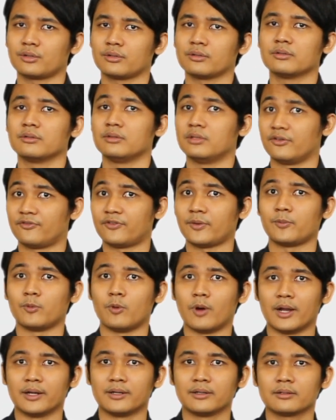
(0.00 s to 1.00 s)
cook,
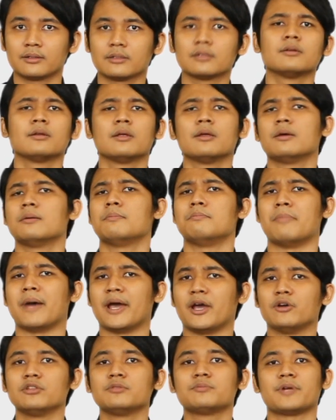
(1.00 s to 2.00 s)
the verb
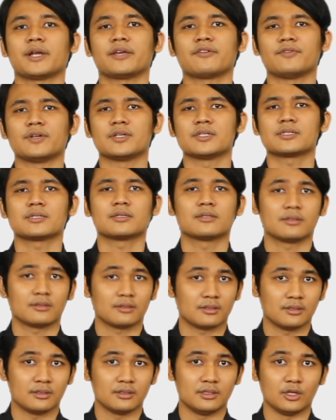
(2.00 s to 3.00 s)
1, my own
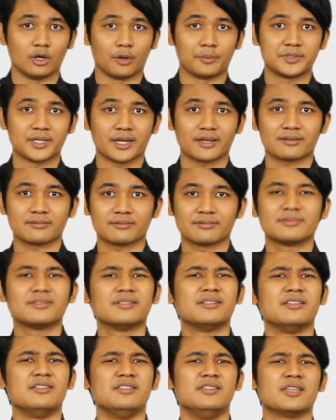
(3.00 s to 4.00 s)
breakfast, the
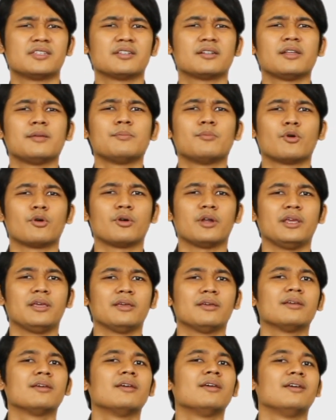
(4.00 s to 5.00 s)
object, yesterday
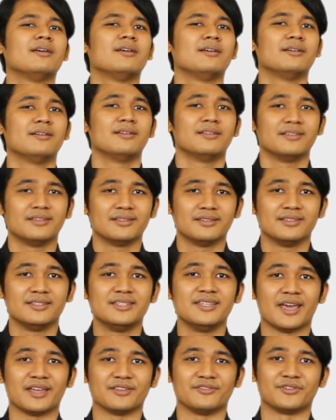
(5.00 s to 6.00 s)
morning,
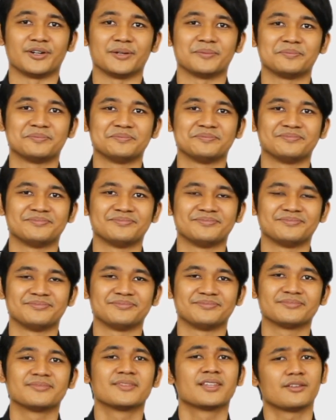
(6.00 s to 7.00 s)
the adverb.
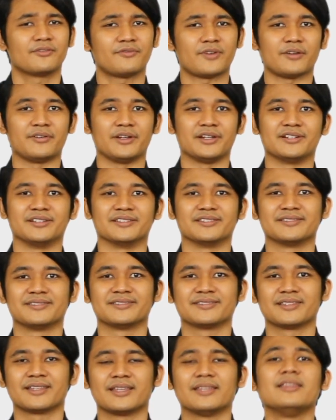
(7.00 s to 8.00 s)
Very
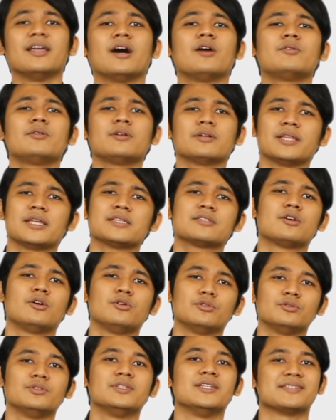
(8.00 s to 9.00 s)
good. Now
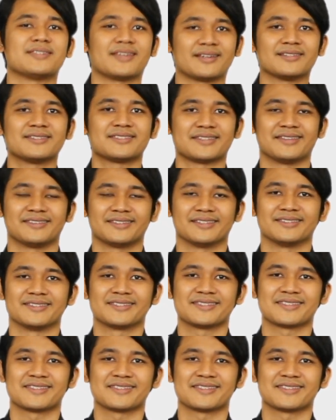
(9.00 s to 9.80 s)
let's go to the second